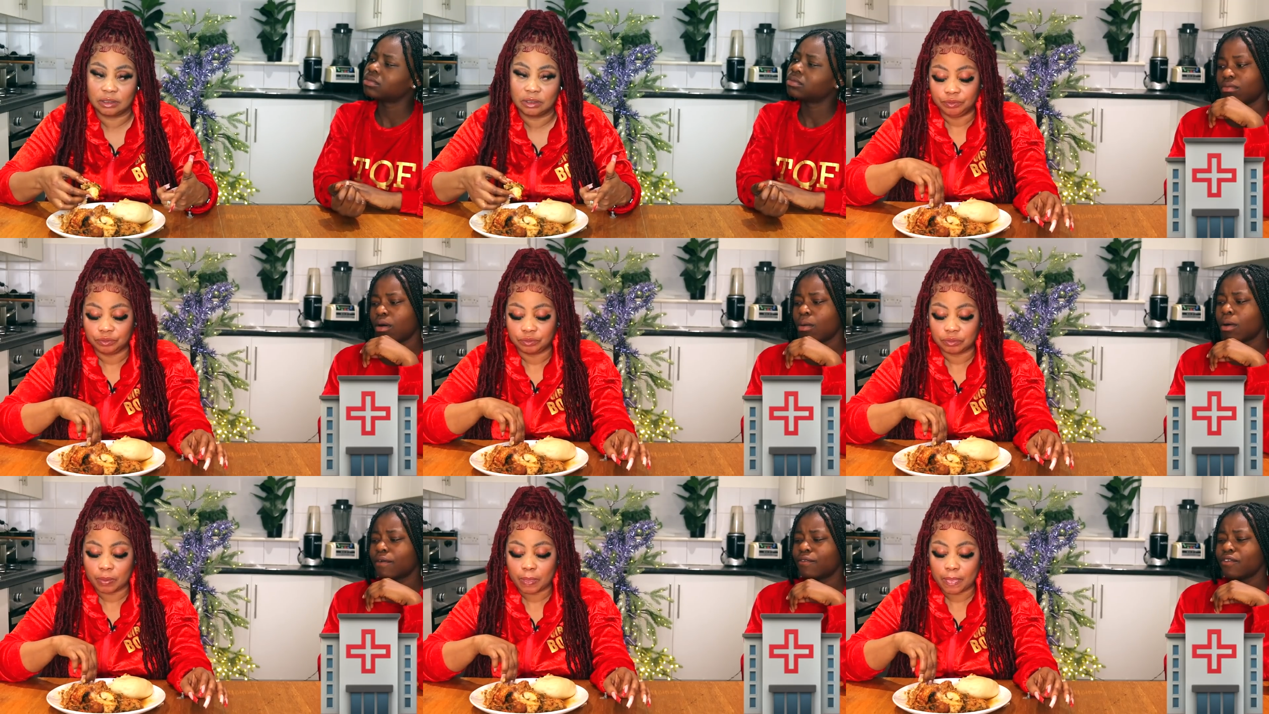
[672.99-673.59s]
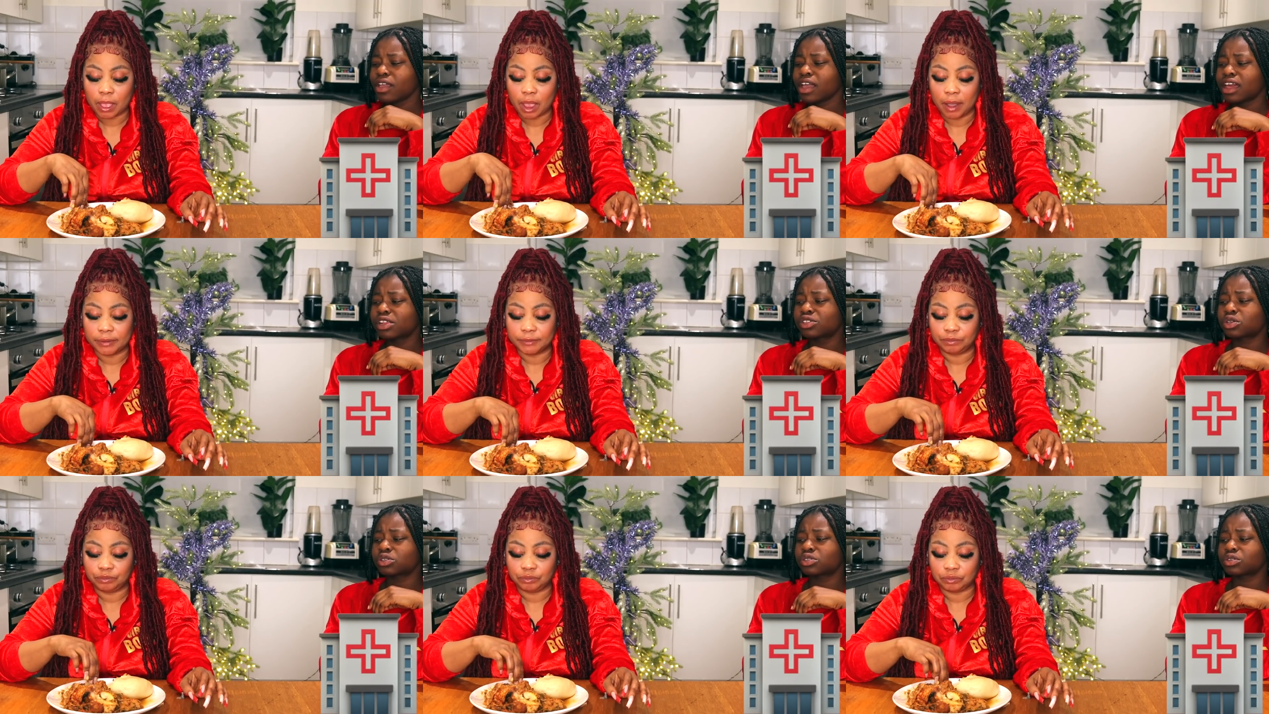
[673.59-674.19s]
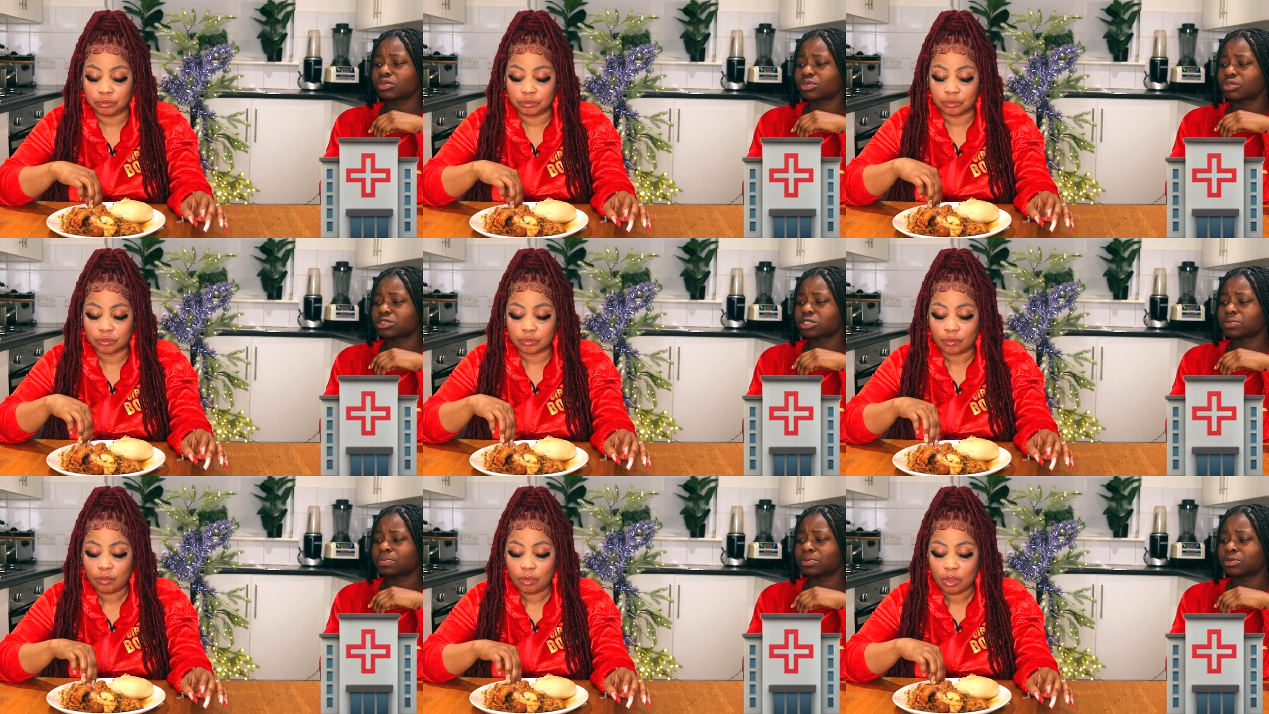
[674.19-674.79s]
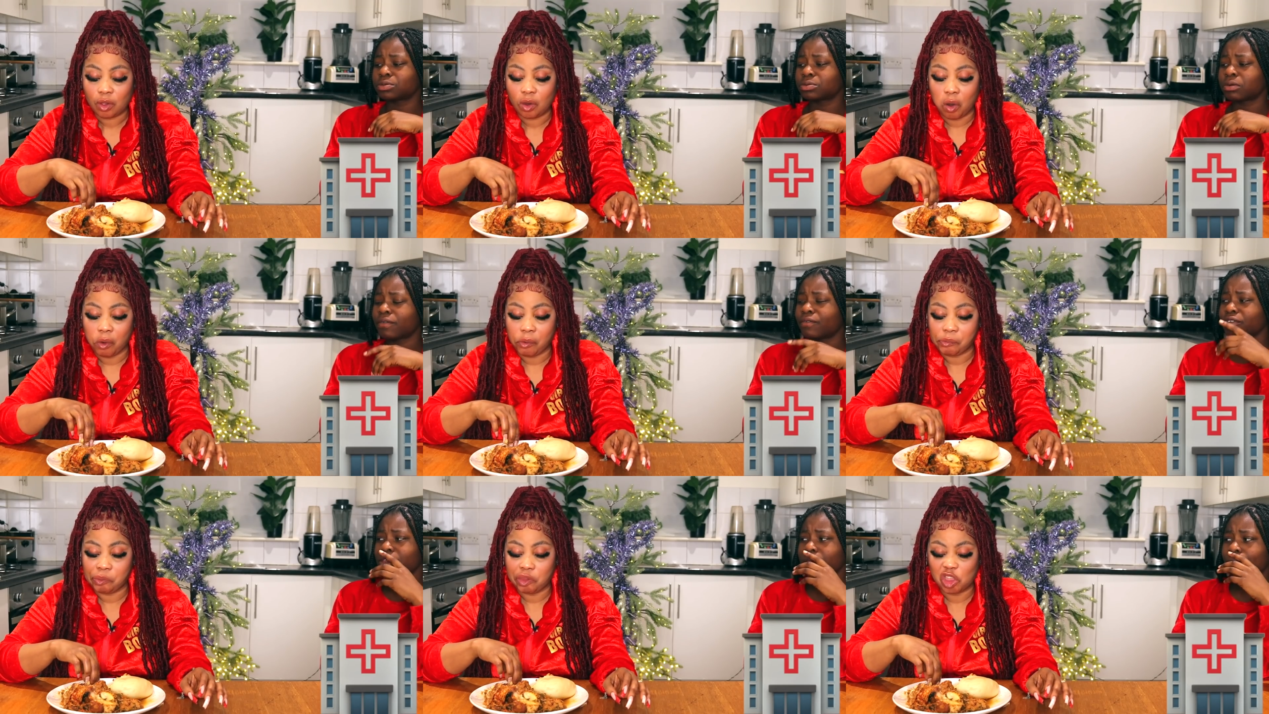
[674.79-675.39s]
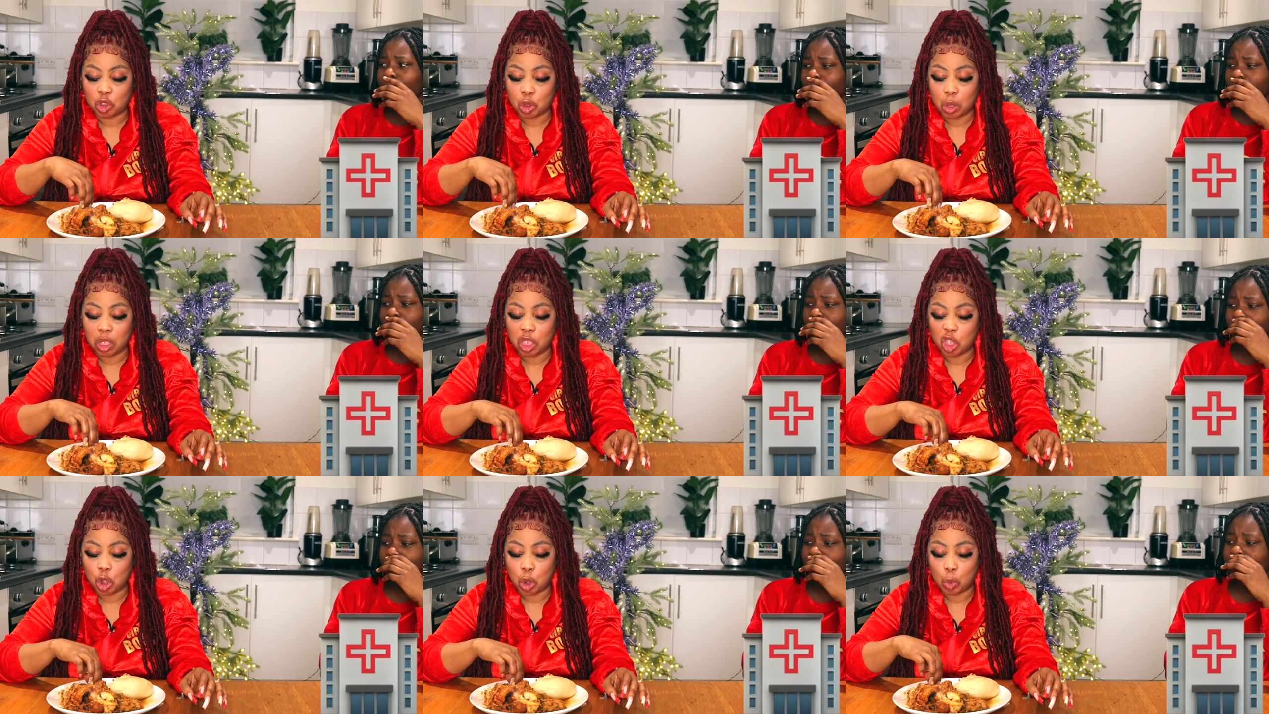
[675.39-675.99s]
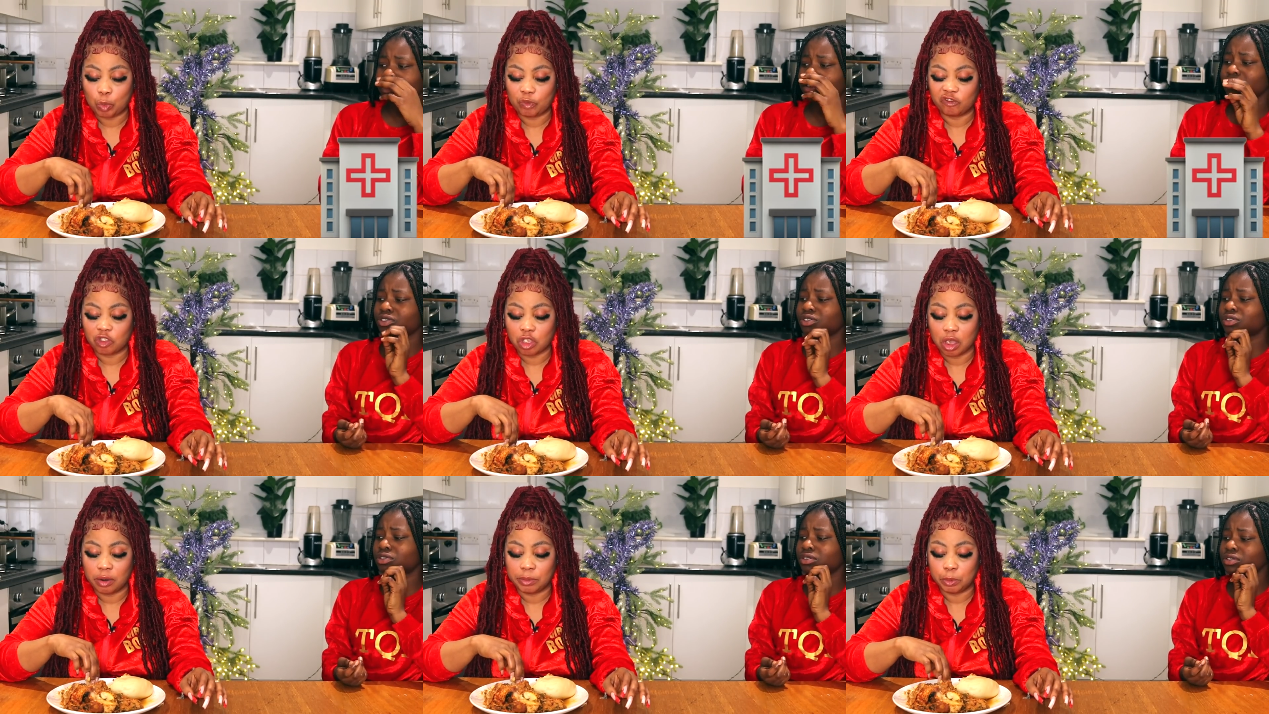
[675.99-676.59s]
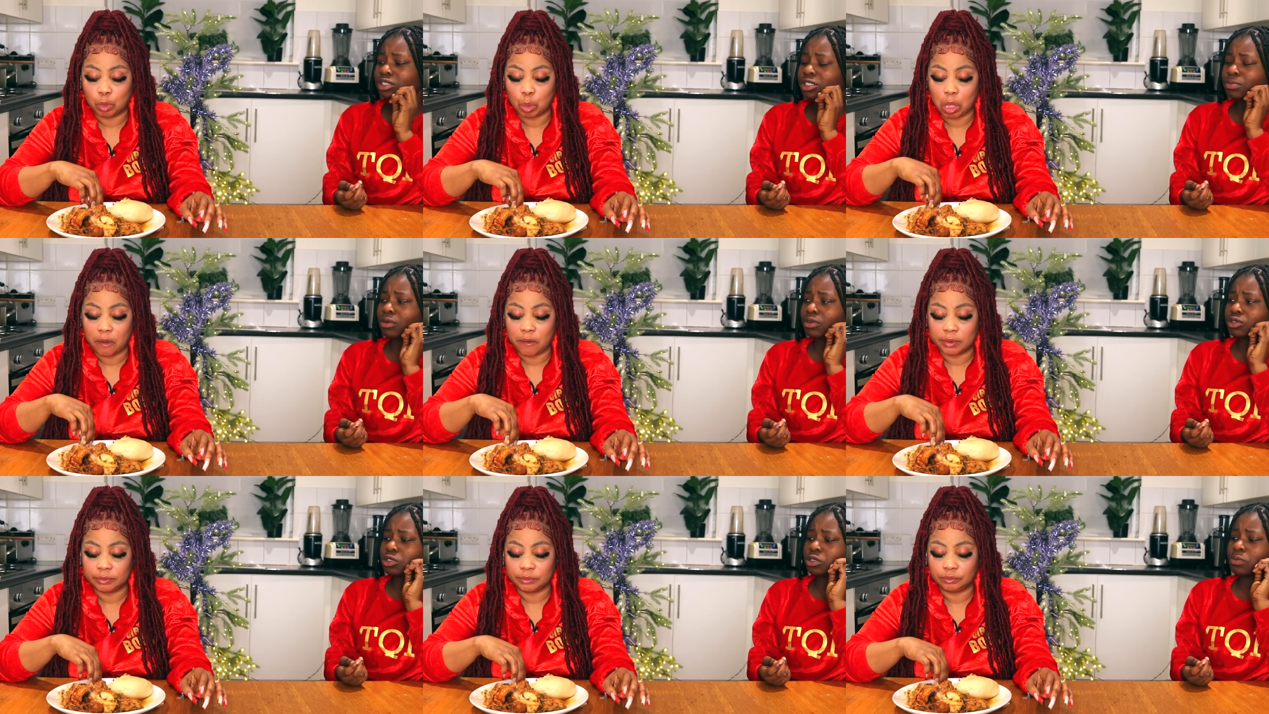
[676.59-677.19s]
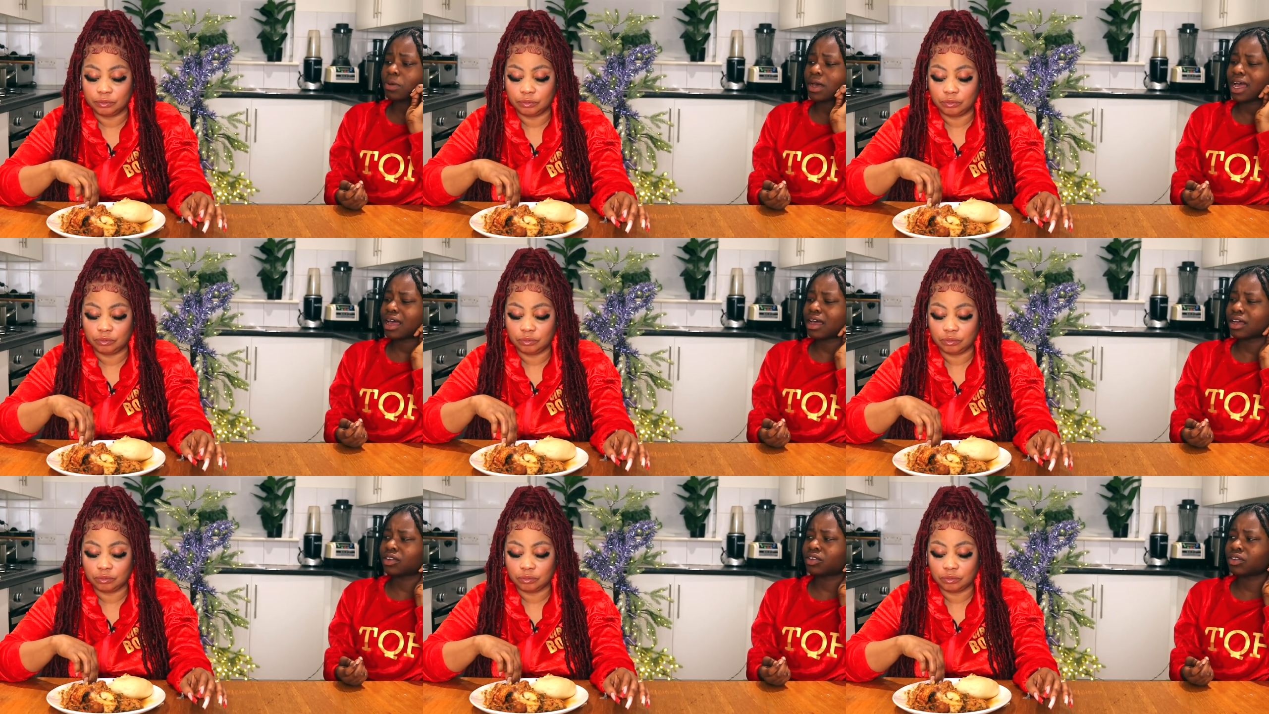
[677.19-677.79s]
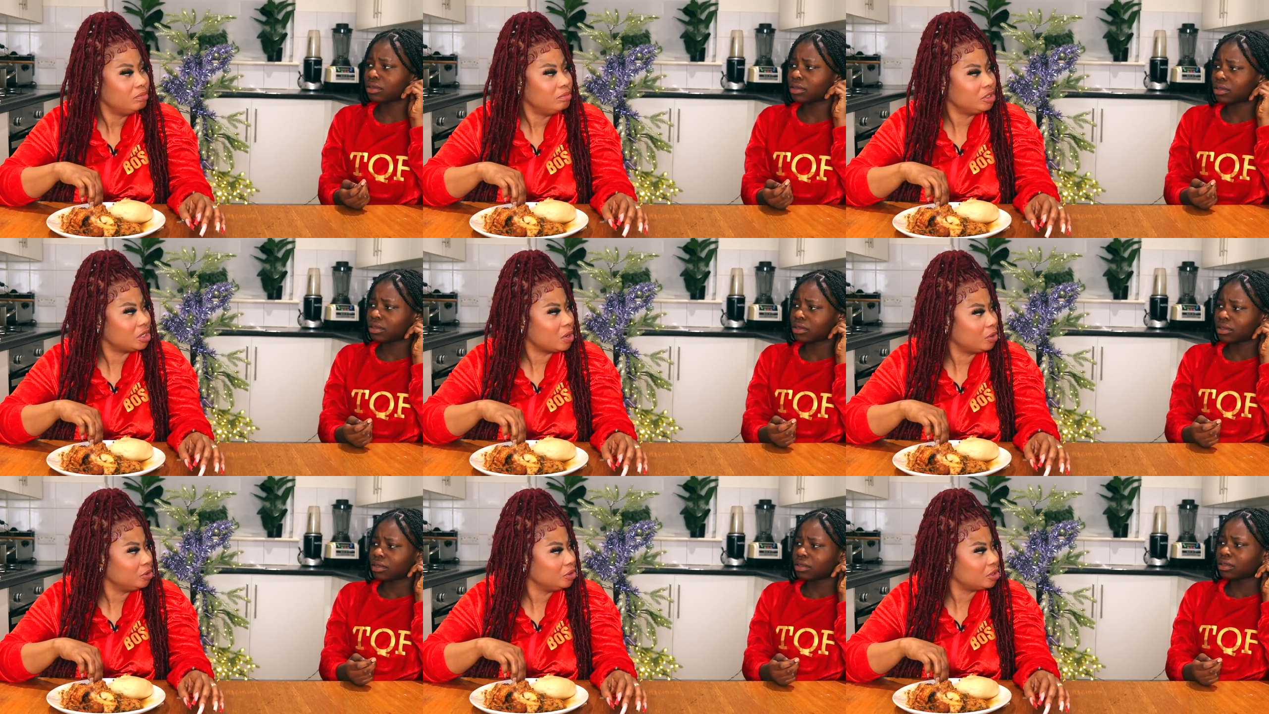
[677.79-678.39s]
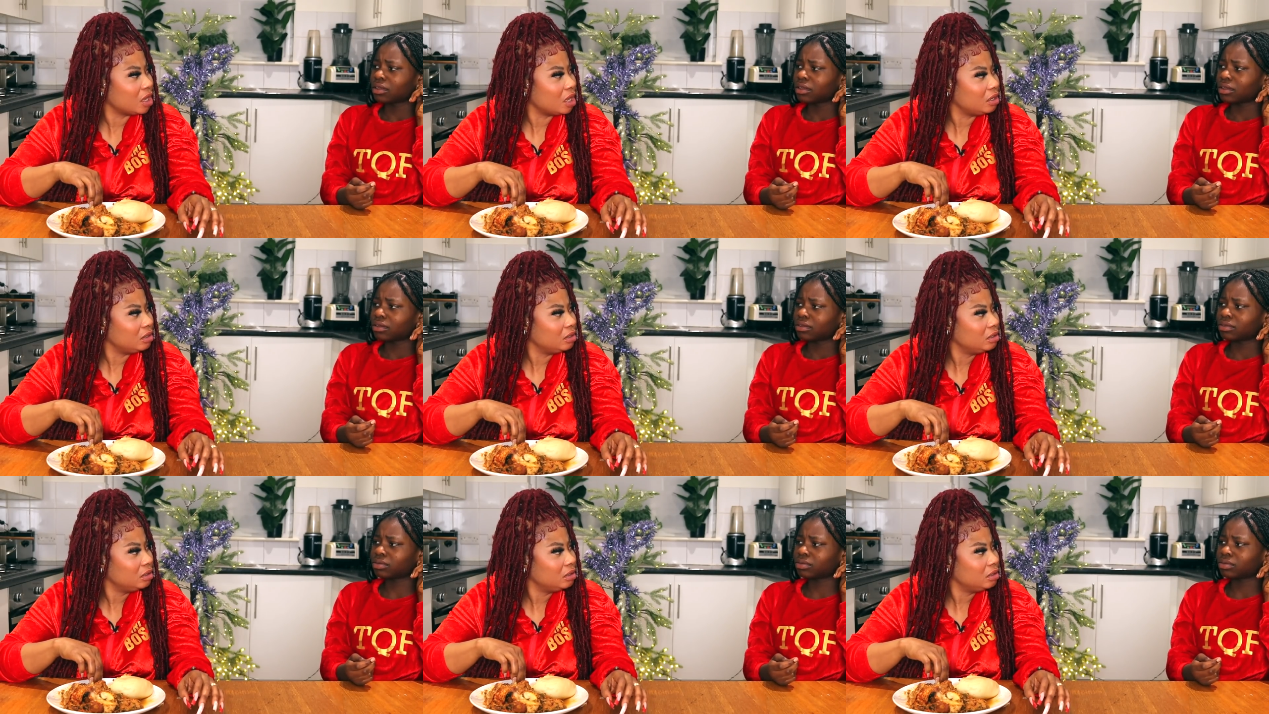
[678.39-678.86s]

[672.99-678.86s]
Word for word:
Speaker 1: Mom, I think I need to go to the hospital. I think you broke my nose. It's, it's not too bad. Michelle, what did you say?